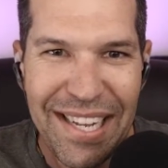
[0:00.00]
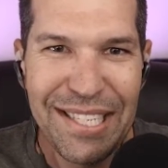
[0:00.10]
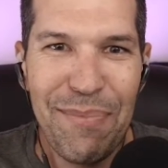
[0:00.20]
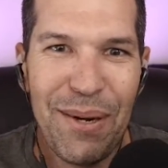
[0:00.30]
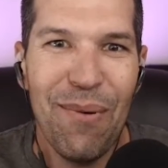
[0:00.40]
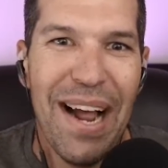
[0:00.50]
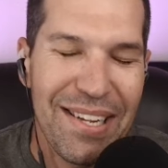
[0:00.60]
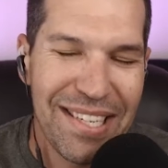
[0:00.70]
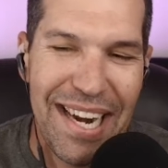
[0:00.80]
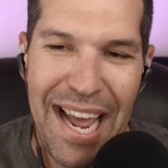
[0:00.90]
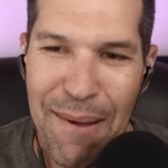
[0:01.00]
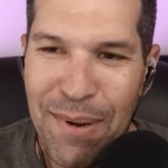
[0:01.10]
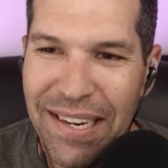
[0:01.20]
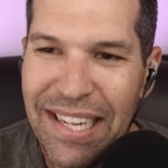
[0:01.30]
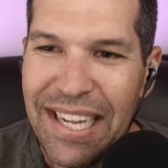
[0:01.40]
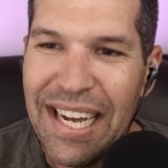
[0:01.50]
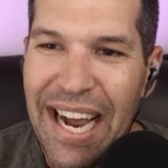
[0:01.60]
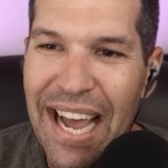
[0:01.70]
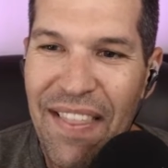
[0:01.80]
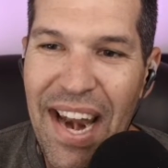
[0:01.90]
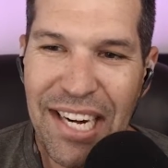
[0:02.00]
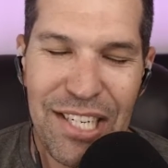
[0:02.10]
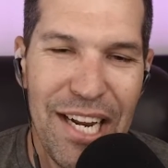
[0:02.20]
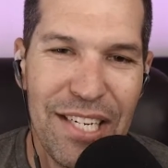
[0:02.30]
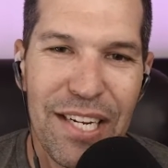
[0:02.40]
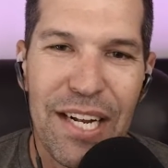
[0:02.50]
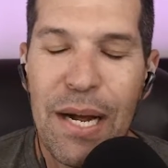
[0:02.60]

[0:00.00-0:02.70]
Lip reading: something wild's going to happen, and that actually does.